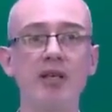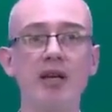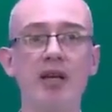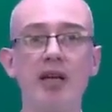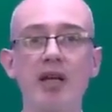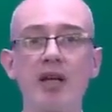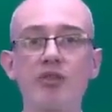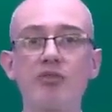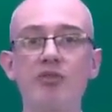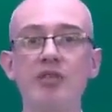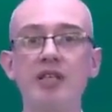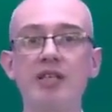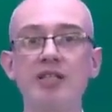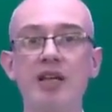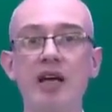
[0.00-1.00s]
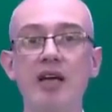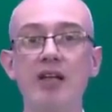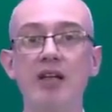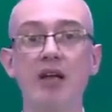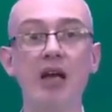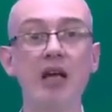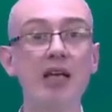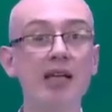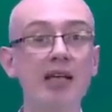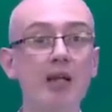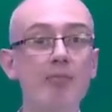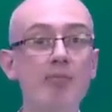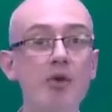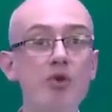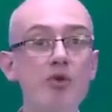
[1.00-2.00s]
an extra detail, a little
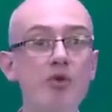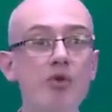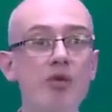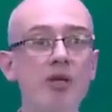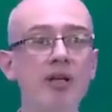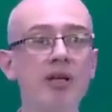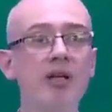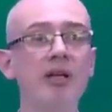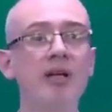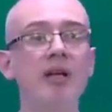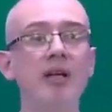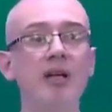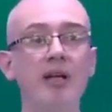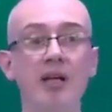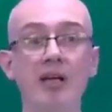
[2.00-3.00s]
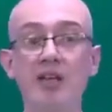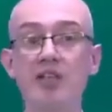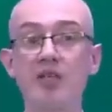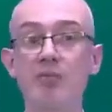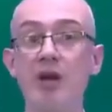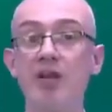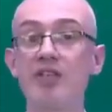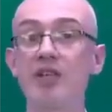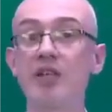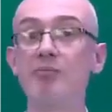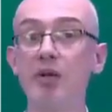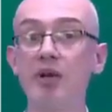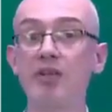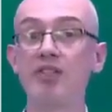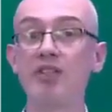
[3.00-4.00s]
mood, expressing
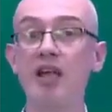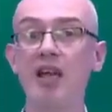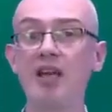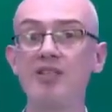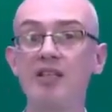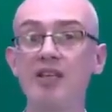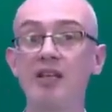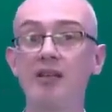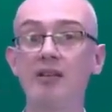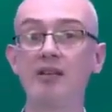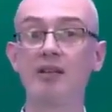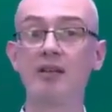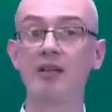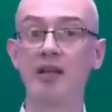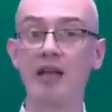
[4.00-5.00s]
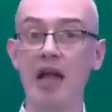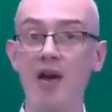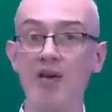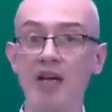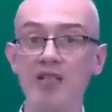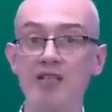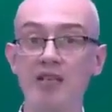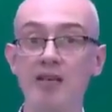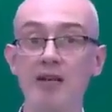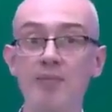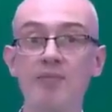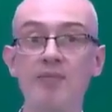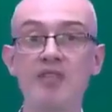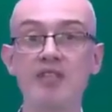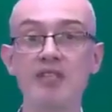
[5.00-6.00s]
personality, character,
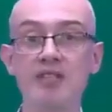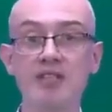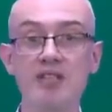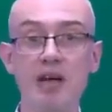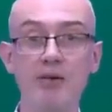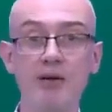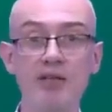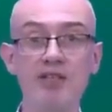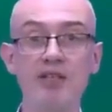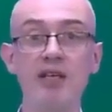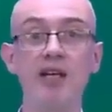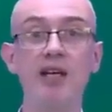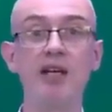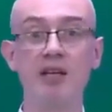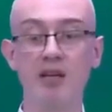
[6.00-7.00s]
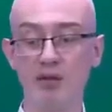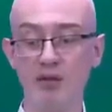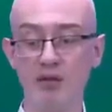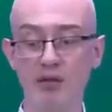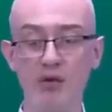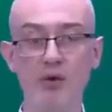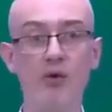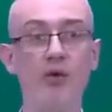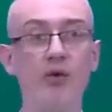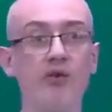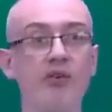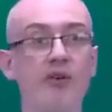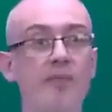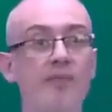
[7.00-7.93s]
sincerity, thought.